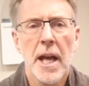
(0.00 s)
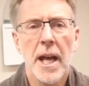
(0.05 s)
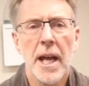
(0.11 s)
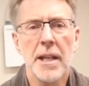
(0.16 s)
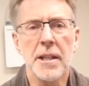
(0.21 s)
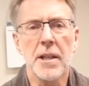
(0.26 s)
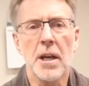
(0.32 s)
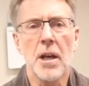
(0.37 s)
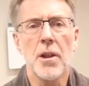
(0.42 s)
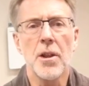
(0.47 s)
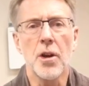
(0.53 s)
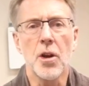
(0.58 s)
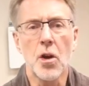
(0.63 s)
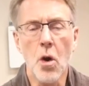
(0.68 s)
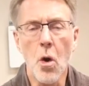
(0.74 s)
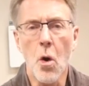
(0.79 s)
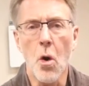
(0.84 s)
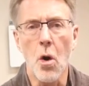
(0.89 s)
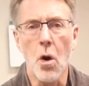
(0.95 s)
And the, the
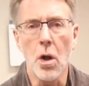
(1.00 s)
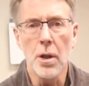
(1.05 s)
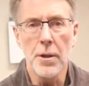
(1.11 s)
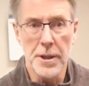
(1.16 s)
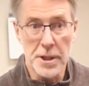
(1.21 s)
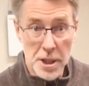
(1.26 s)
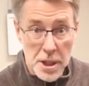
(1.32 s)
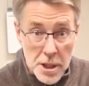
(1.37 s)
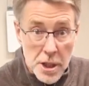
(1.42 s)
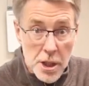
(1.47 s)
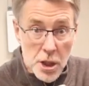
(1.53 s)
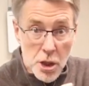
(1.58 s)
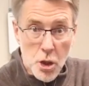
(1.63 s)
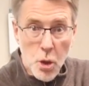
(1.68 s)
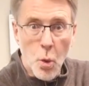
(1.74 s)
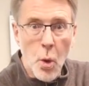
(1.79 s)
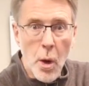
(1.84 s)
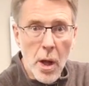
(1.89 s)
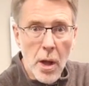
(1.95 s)
goal, this is the
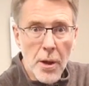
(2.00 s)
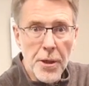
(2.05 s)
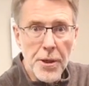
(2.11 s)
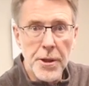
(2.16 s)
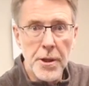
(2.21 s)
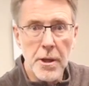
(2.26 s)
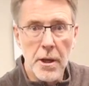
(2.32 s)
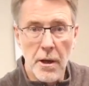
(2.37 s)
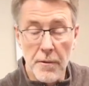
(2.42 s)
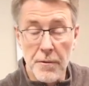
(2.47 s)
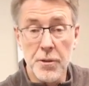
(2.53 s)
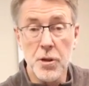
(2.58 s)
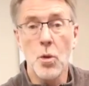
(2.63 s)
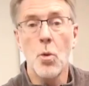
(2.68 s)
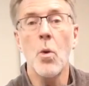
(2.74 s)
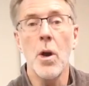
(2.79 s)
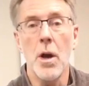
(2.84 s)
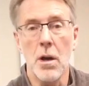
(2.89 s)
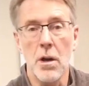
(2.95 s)
12th of
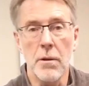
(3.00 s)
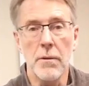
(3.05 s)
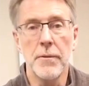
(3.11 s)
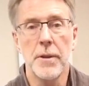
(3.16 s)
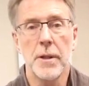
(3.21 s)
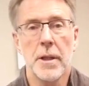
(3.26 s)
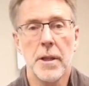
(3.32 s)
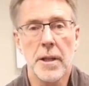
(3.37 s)
12